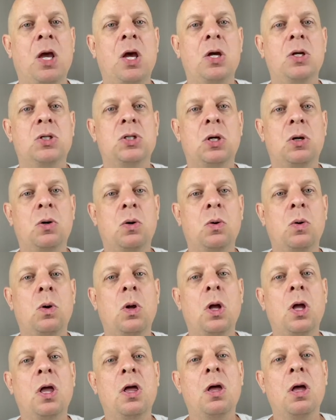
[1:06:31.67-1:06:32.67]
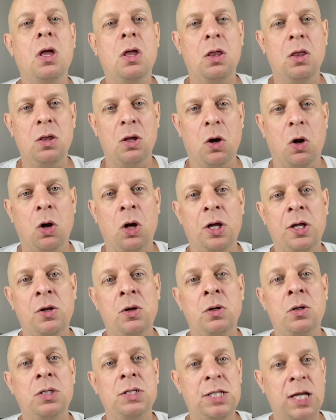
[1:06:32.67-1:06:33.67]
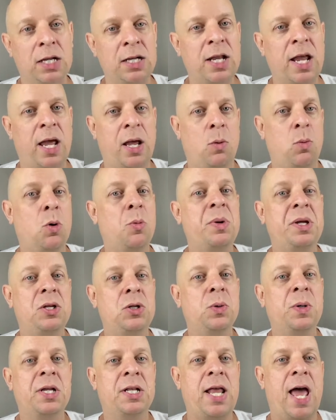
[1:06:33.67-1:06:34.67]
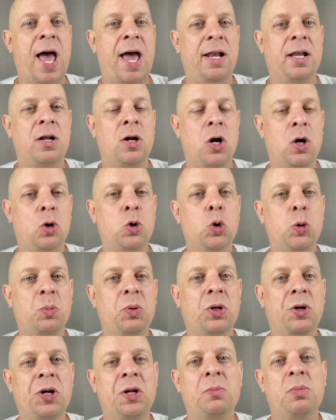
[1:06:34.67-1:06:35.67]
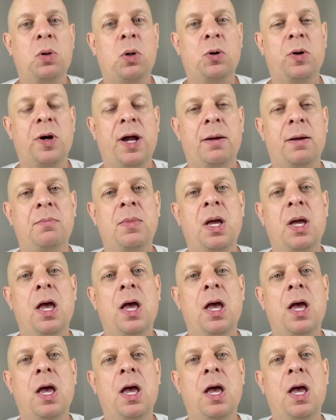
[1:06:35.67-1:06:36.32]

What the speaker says: So on Sunday, we'll be doing that in our group learning program.